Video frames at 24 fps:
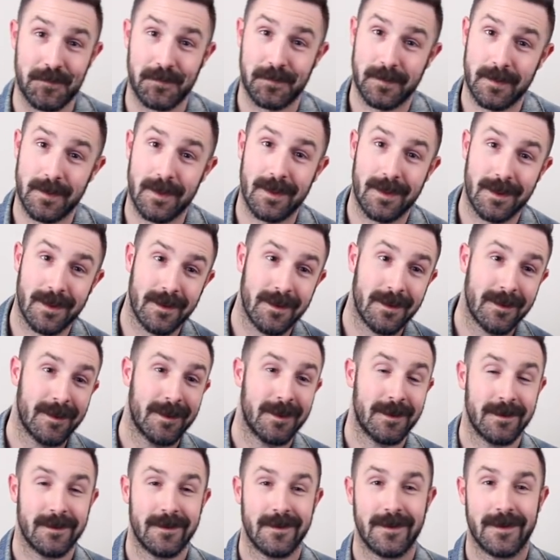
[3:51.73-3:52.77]

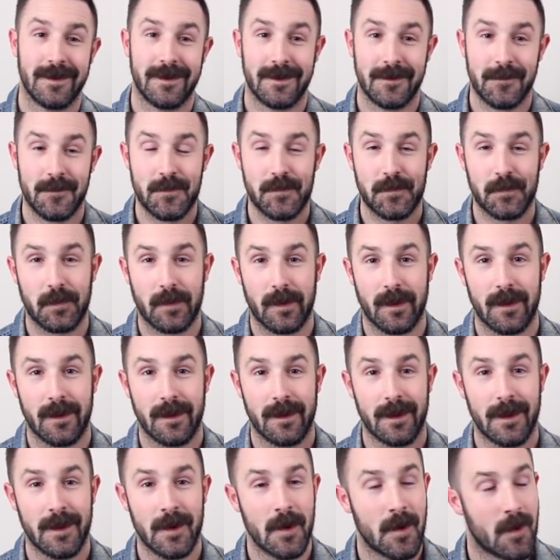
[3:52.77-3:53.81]

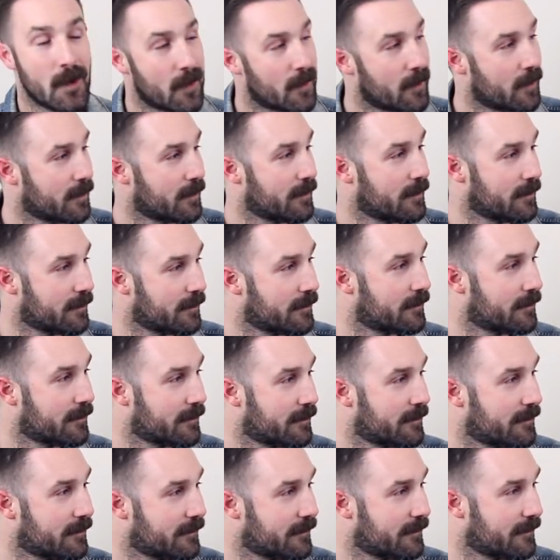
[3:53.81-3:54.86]

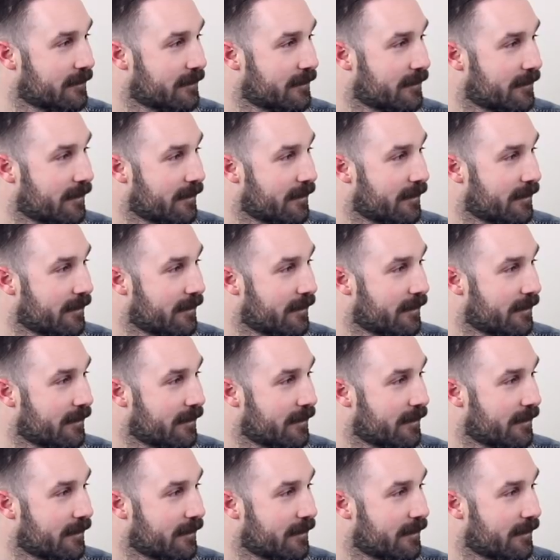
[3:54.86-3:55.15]
(silent)